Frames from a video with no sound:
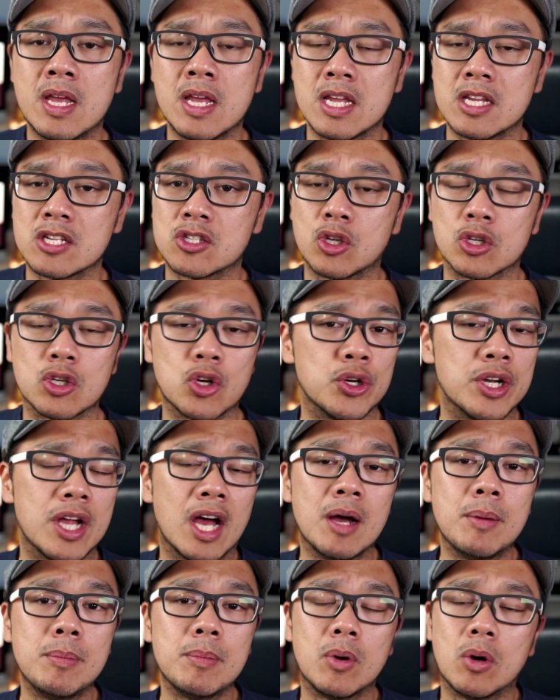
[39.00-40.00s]
It's not gone
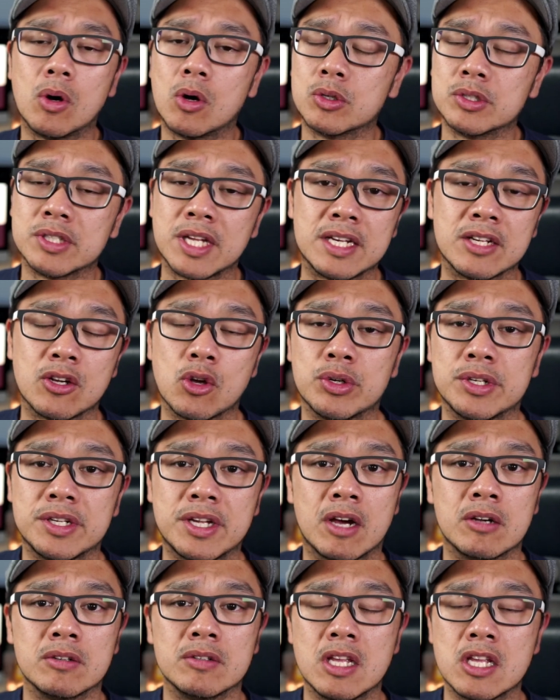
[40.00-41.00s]
up or neither gone
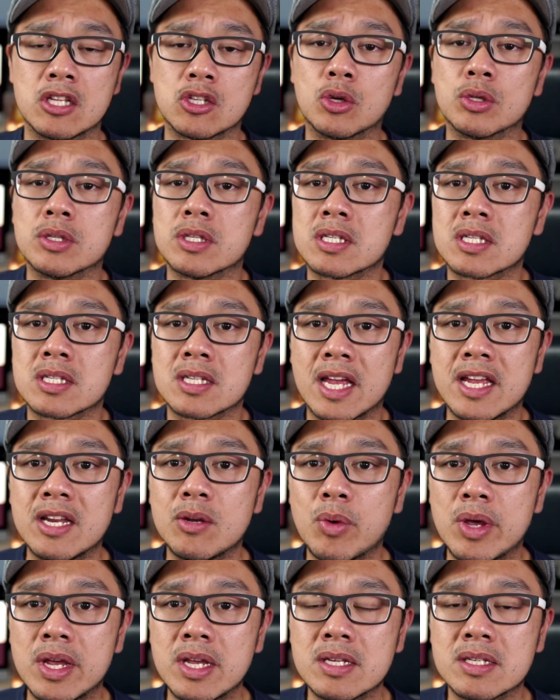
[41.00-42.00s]
down. It's gone
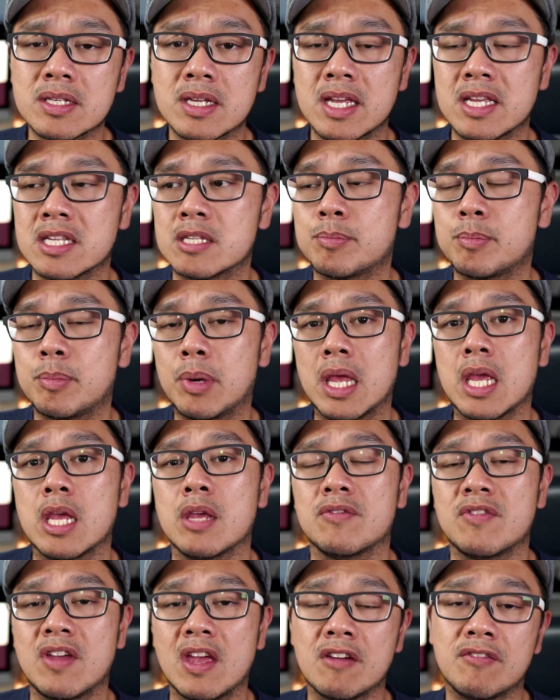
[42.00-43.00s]
sideways. It's playing
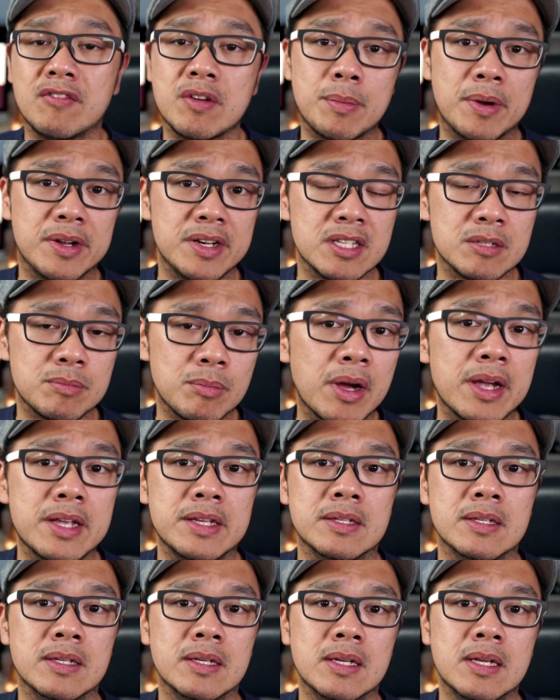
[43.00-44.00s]
with everybody's mind.
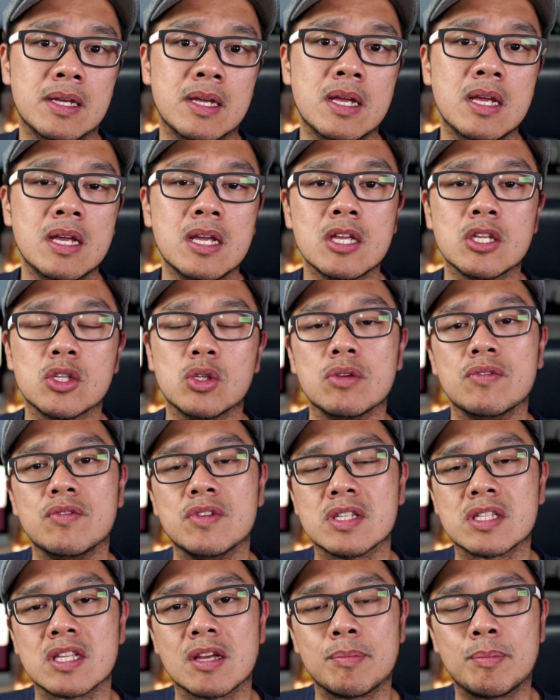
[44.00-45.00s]
So if you
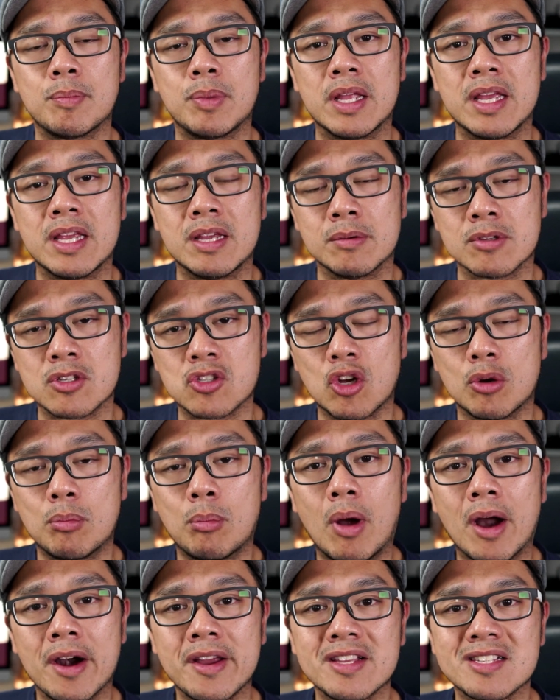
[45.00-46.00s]
start playing with stock
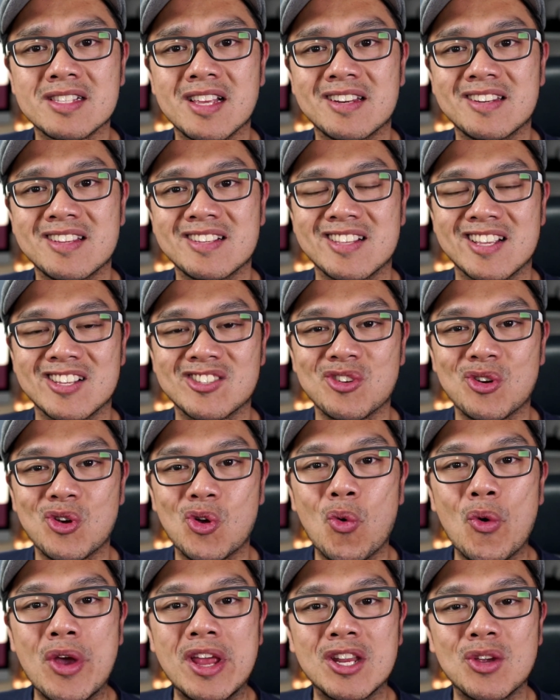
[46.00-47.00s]
markets like this that's not
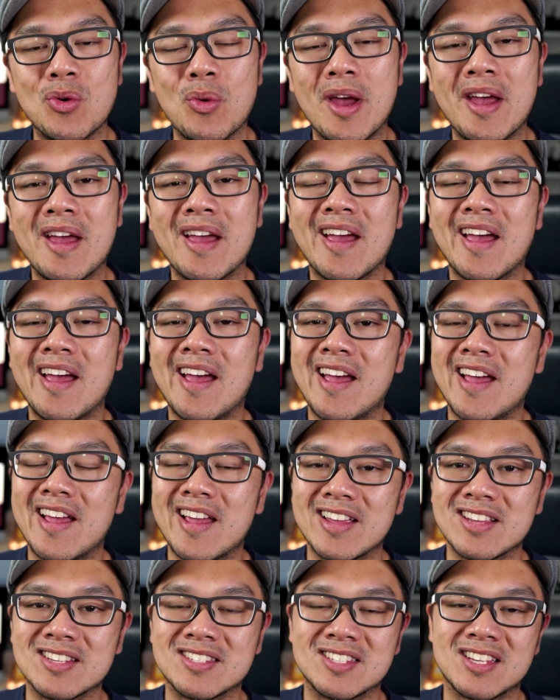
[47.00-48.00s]
going anywhere,
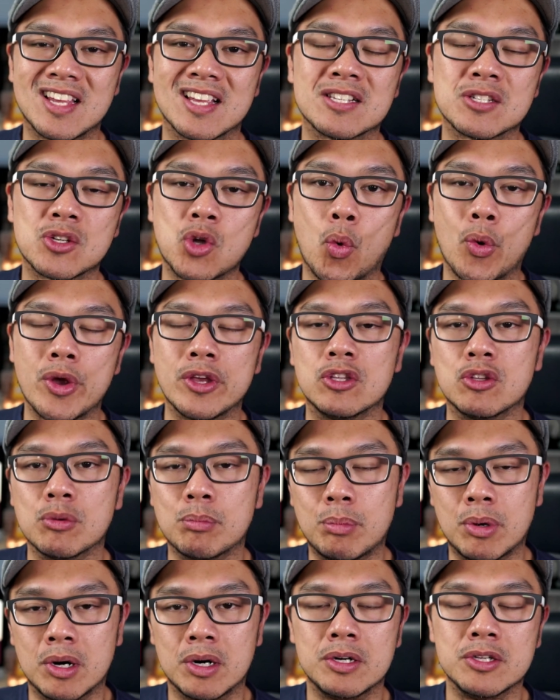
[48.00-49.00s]
it's just going to
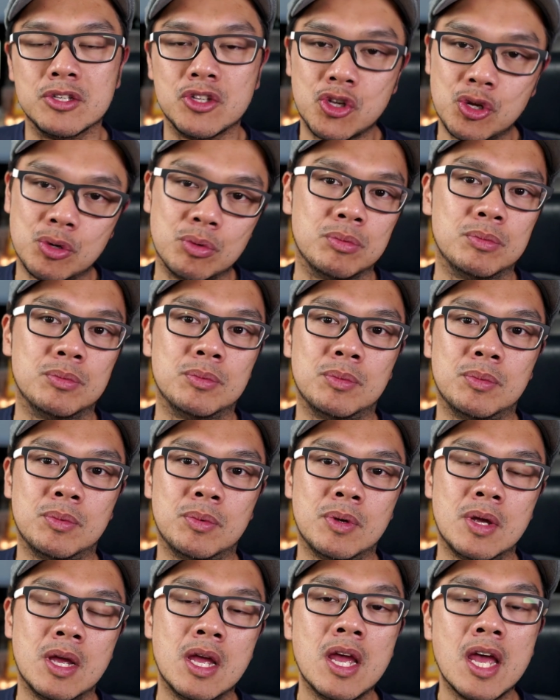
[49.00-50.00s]
burn you.
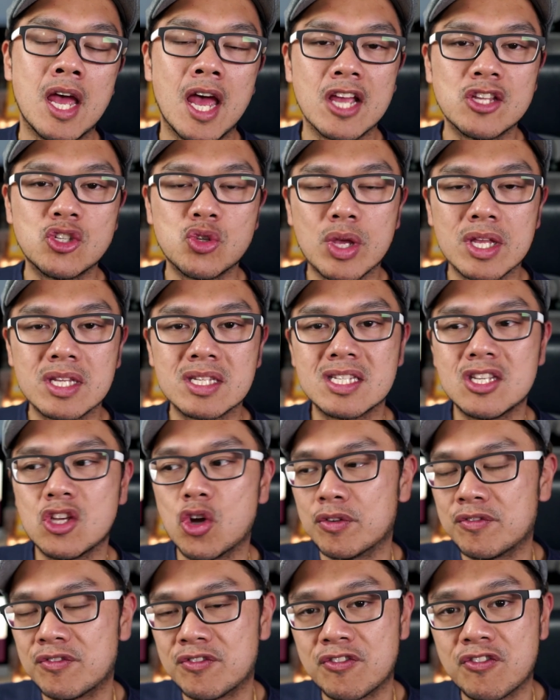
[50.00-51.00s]
As you can see
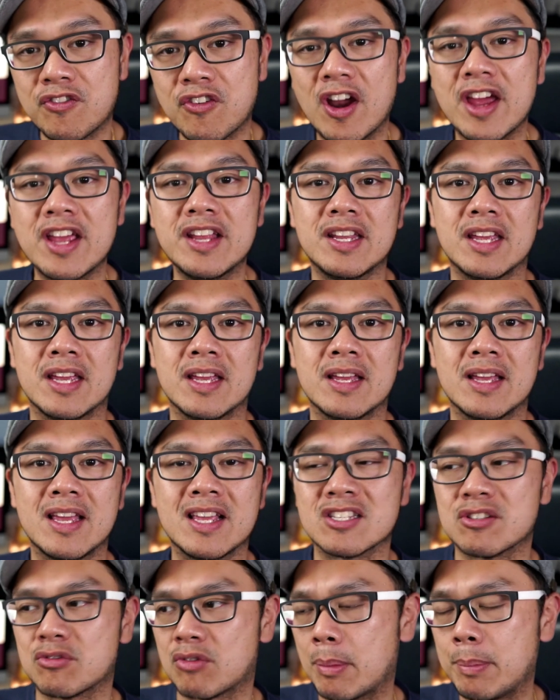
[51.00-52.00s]
on Friday,
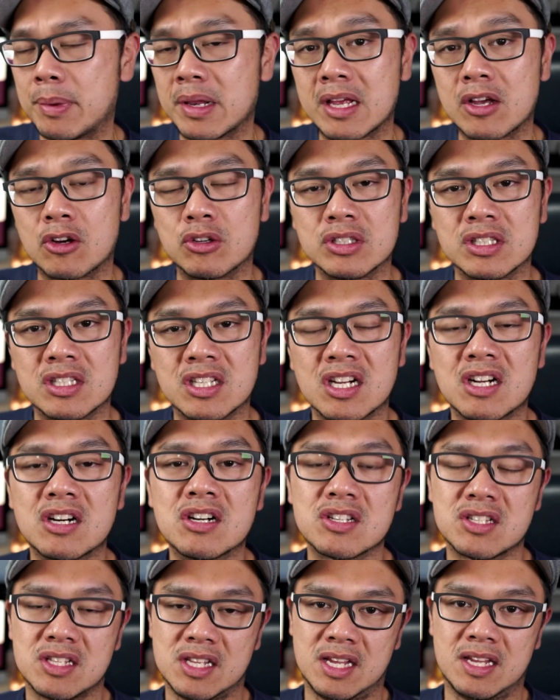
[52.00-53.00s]
it's a replica on
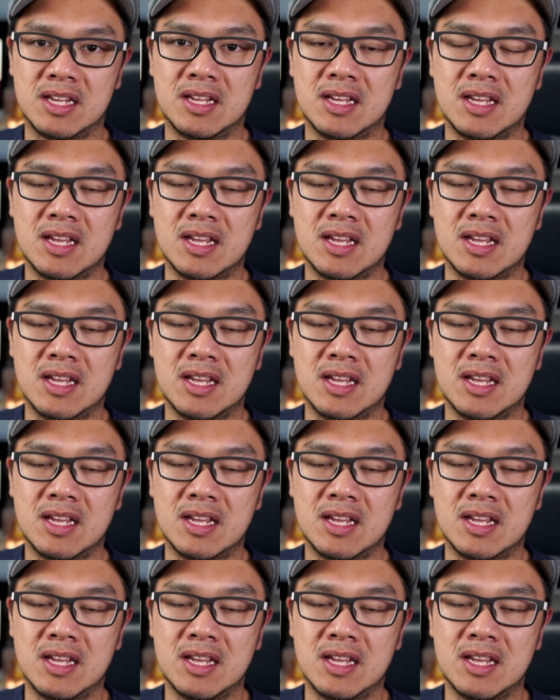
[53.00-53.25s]
Thursday.